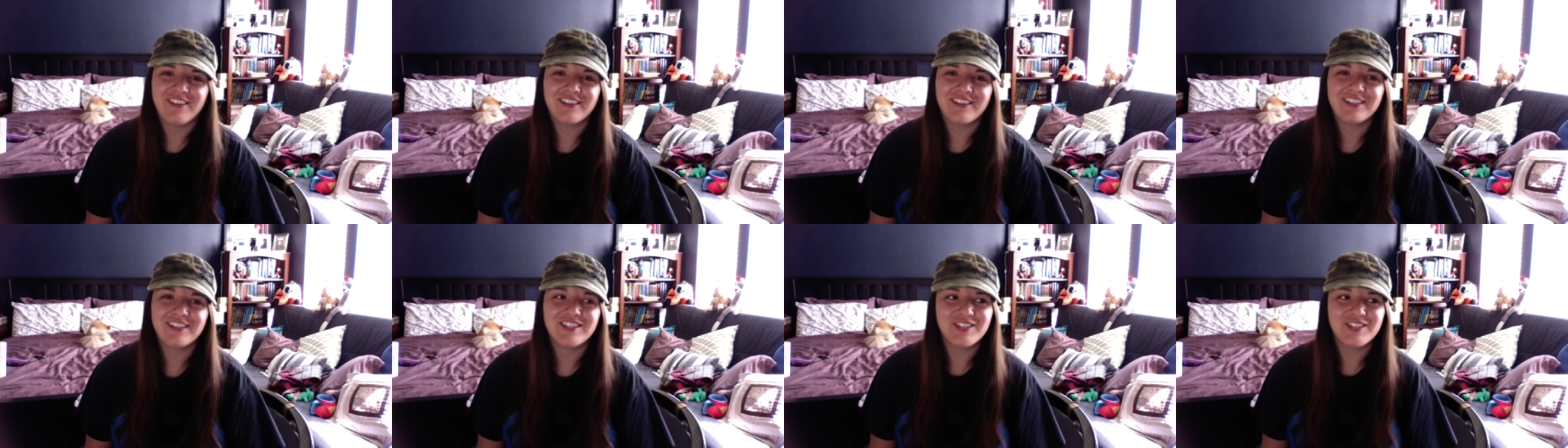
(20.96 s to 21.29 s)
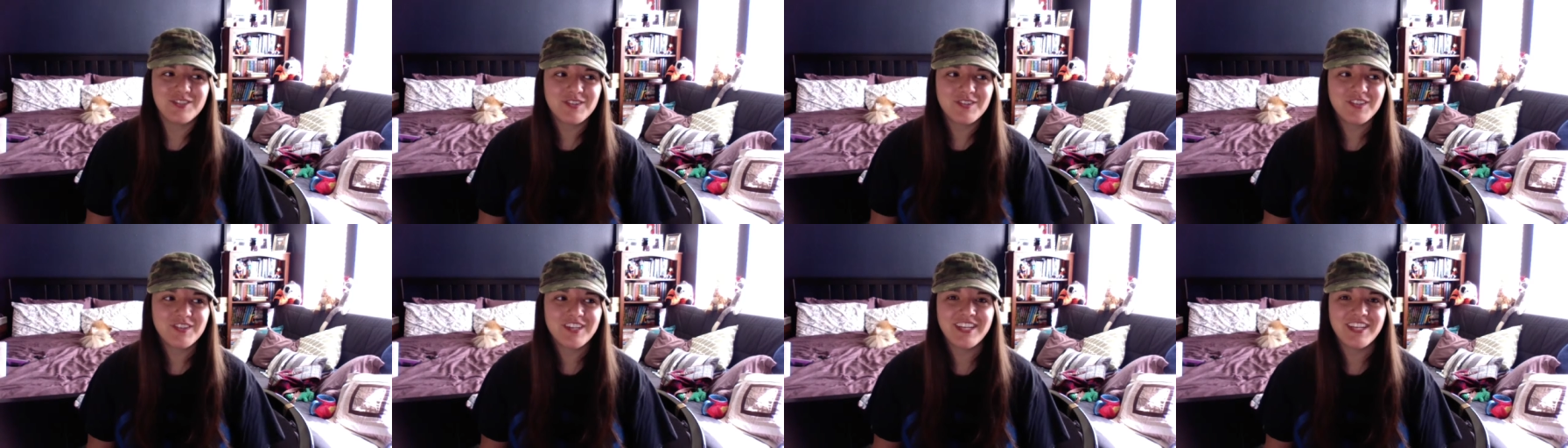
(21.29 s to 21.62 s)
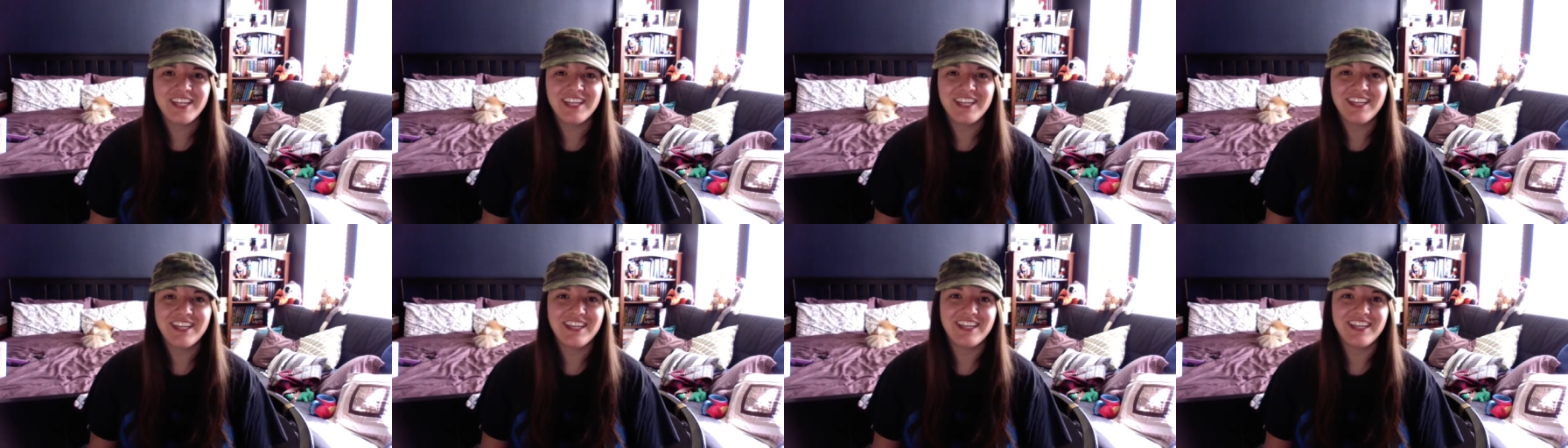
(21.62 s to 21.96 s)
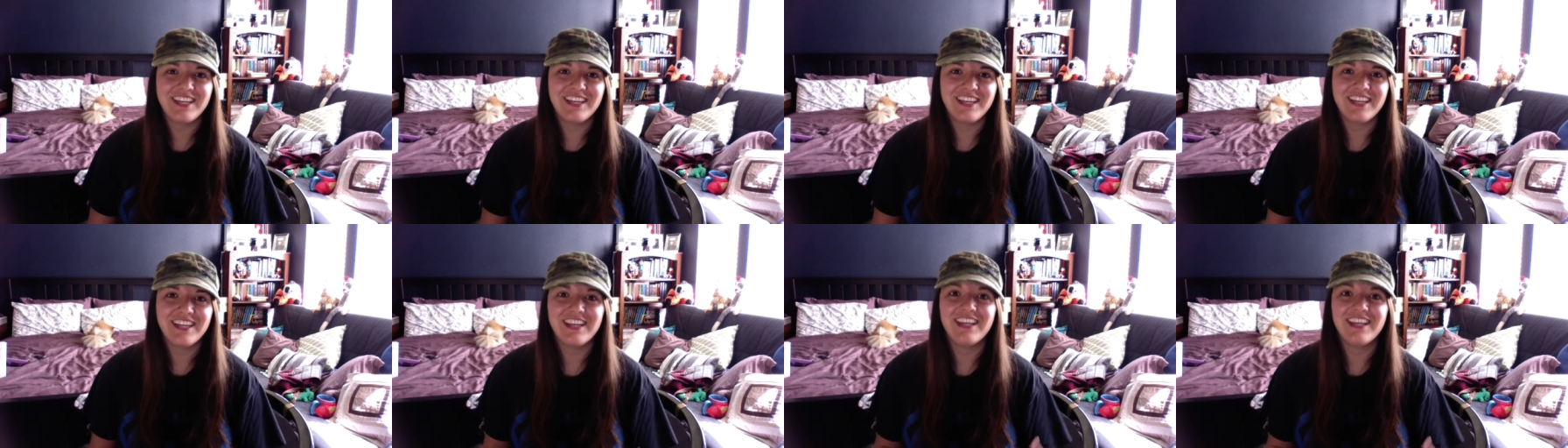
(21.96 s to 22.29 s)
Now, the
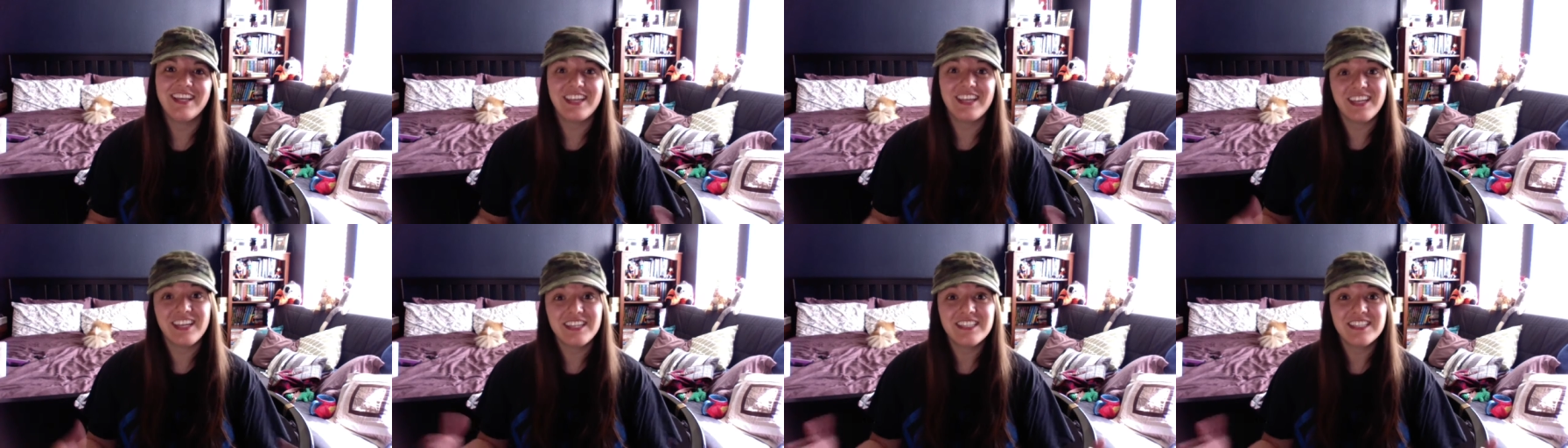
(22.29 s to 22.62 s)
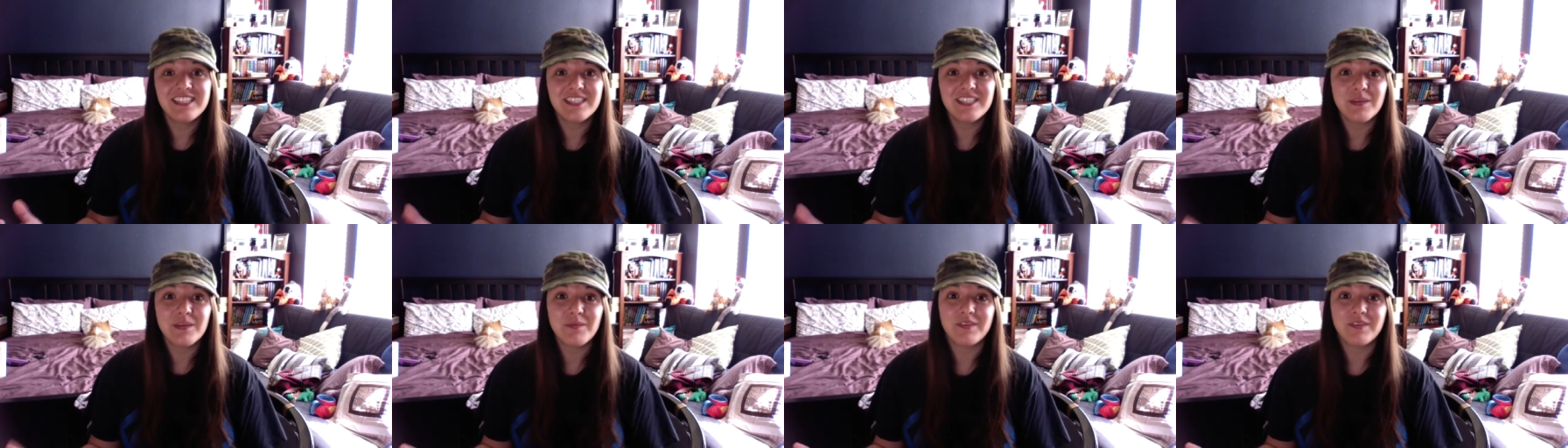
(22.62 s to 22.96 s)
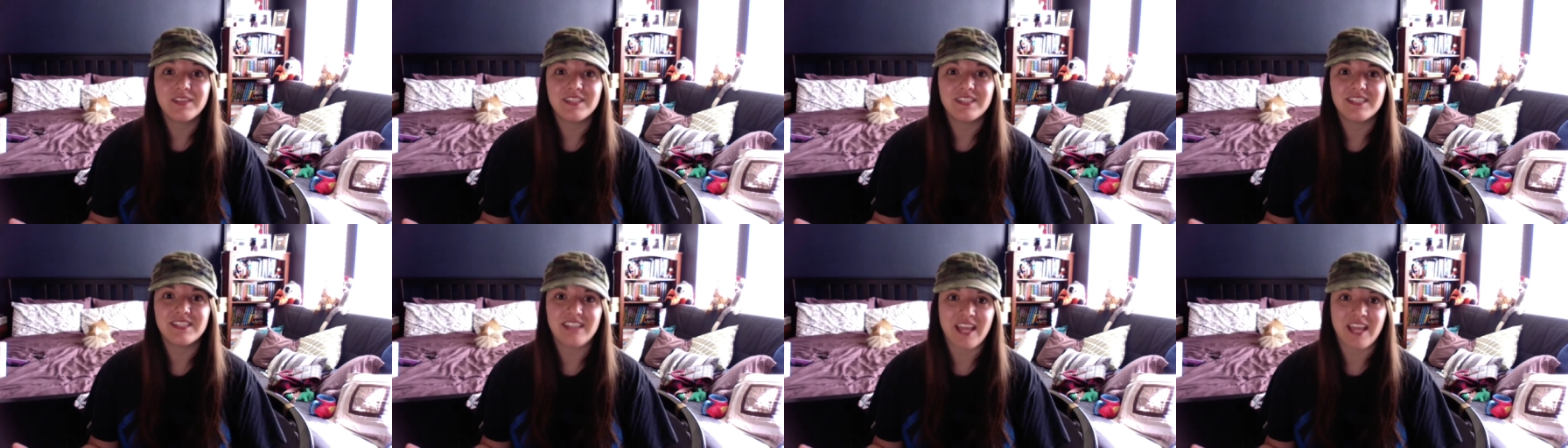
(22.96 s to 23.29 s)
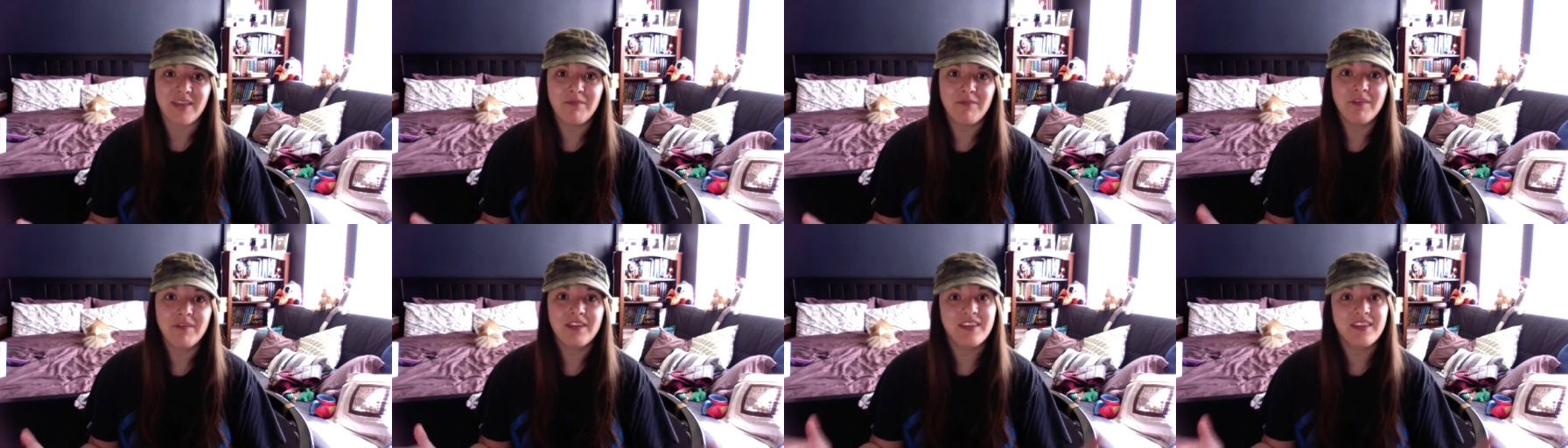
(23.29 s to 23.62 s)
story is
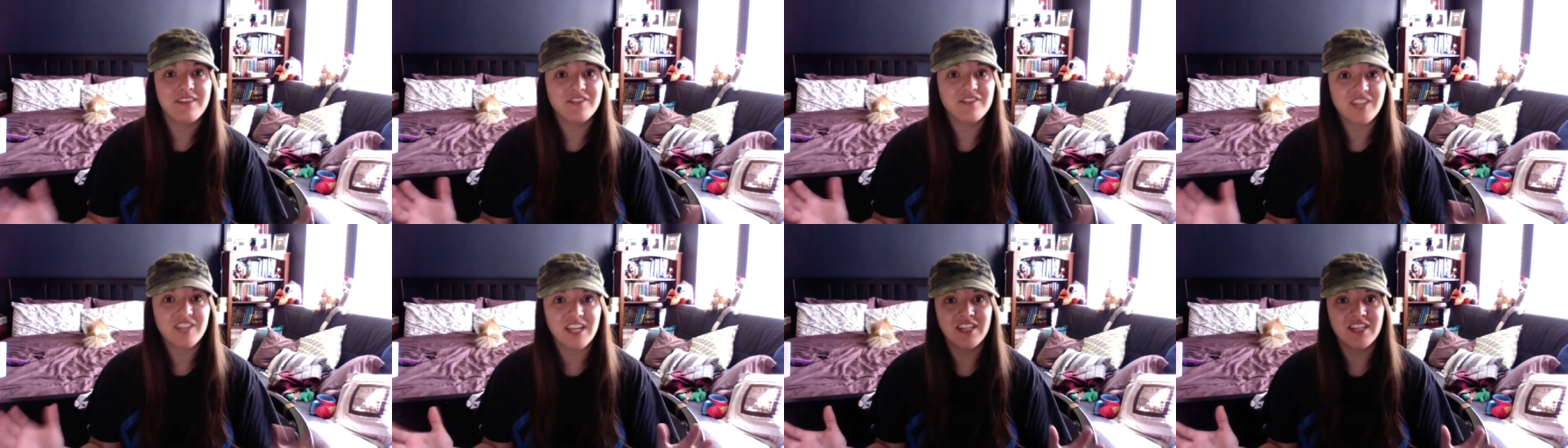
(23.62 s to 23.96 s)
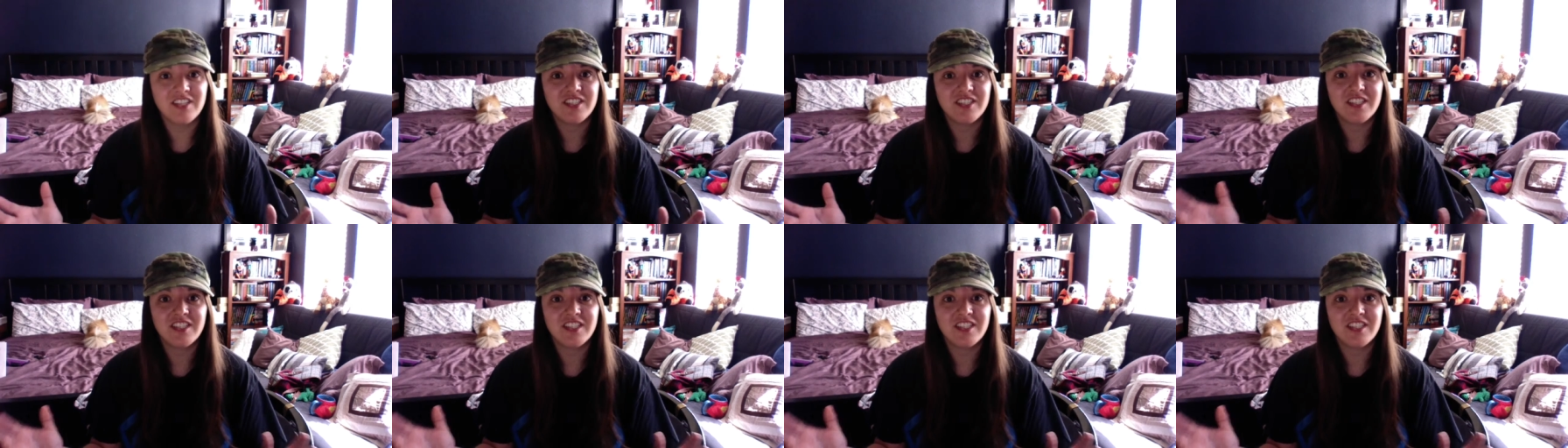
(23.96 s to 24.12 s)
somewhat the same.